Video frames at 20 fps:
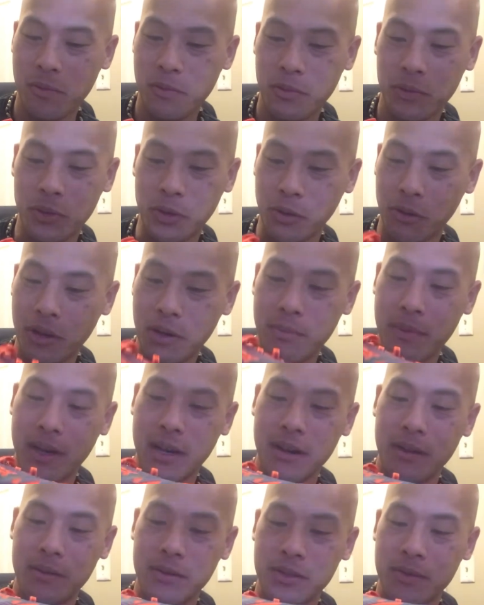during
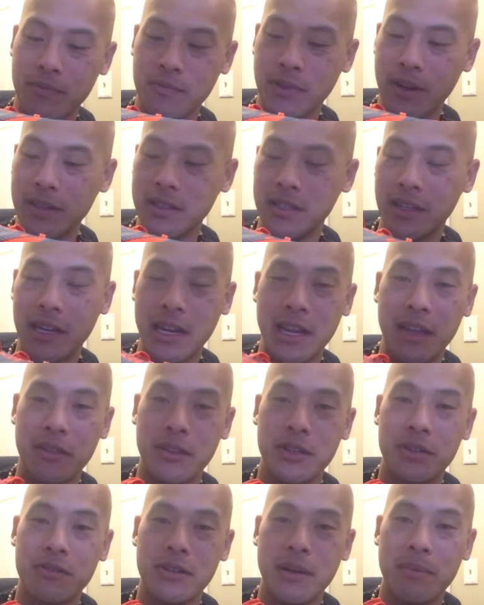my run today on
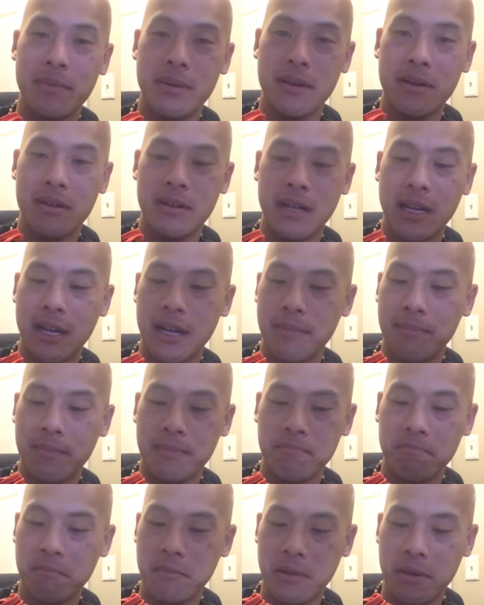the treadmill,
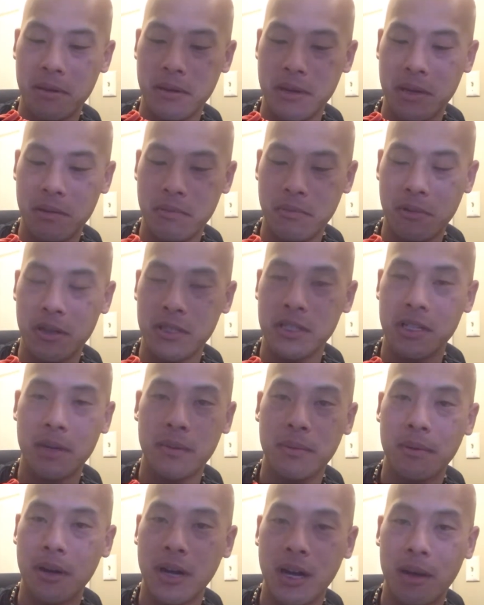it wasn't a
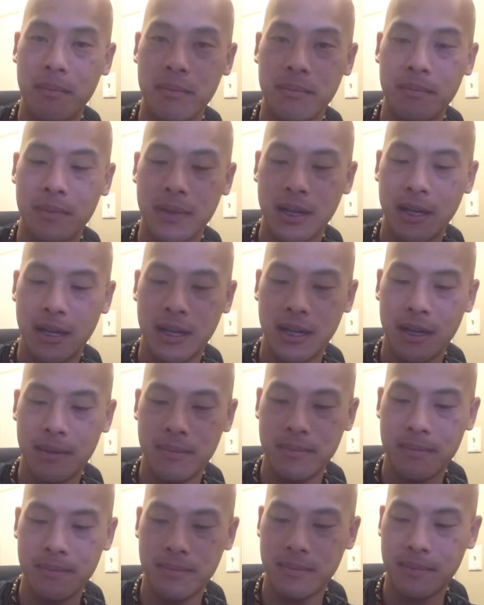problem. I
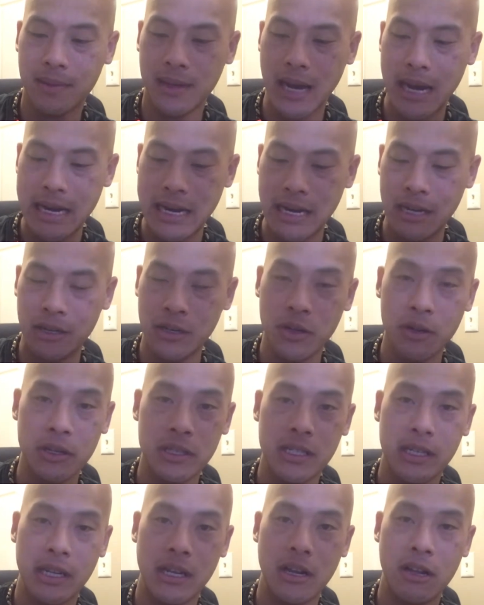didn't
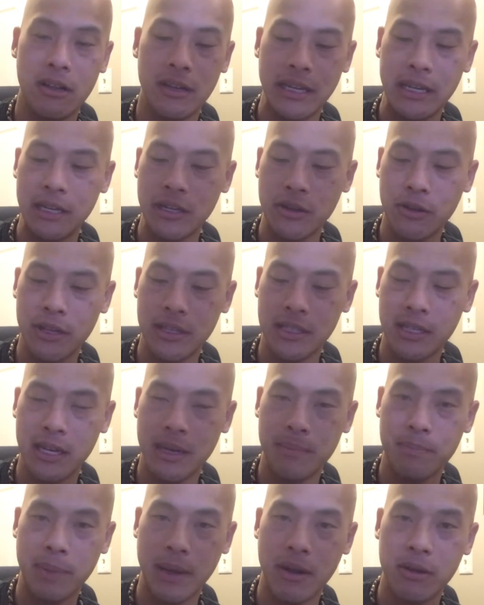notice it at all. I didn't notice
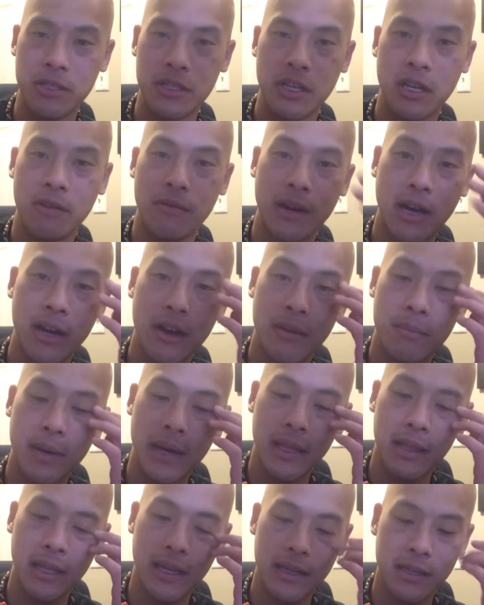any bouncing around on
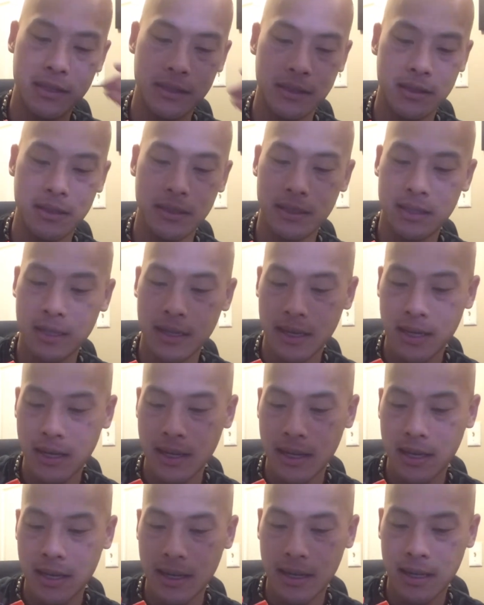my laces.
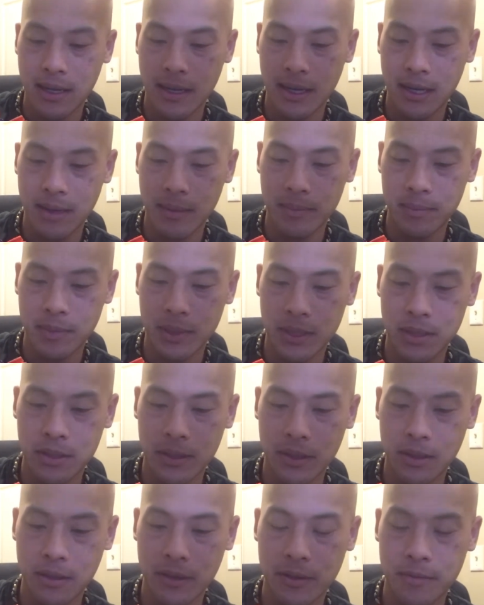
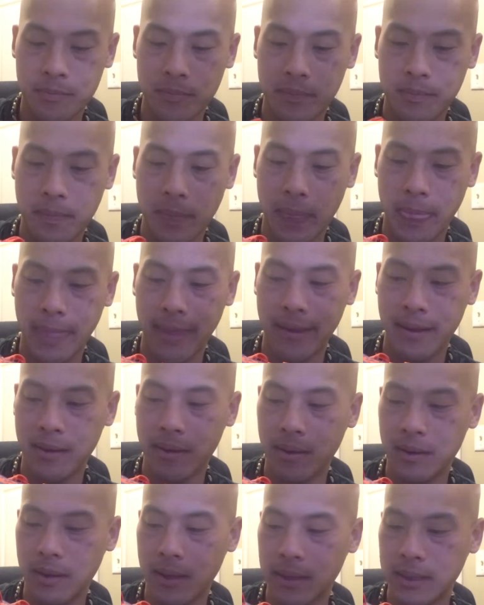So,
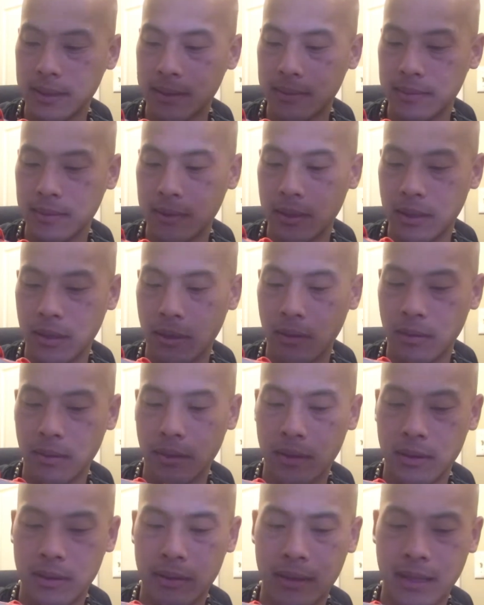you know,
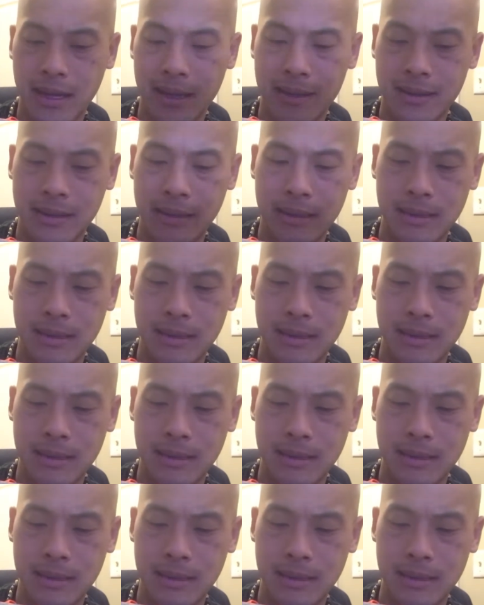that